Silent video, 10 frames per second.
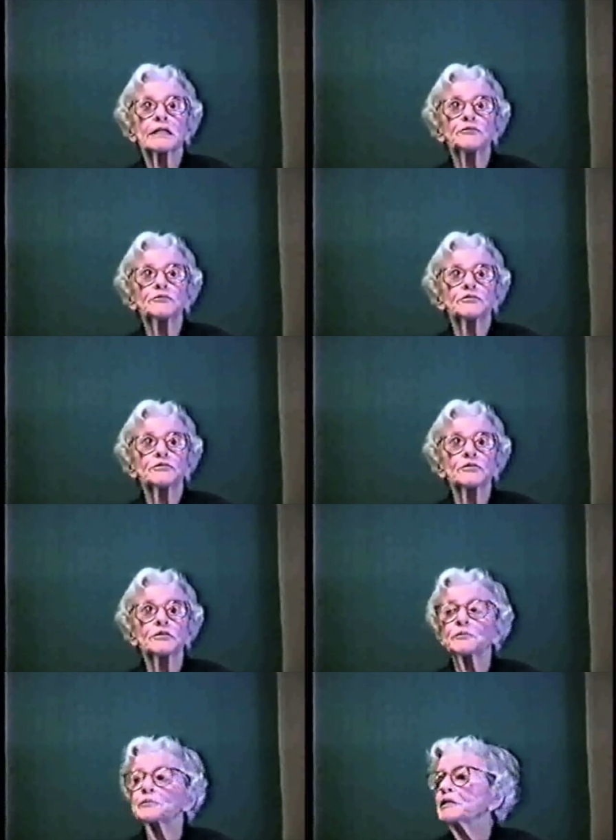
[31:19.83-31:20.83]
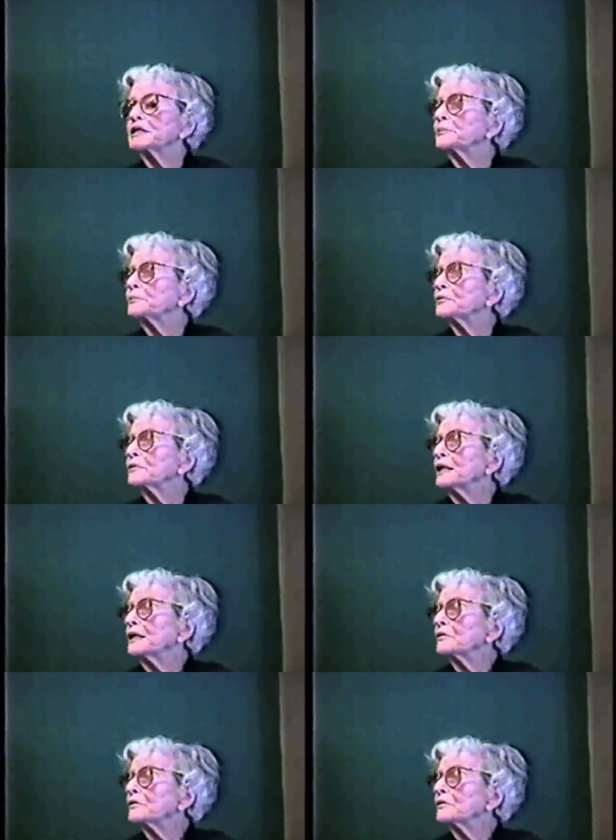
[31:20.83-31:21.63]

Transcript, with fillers: and to certain people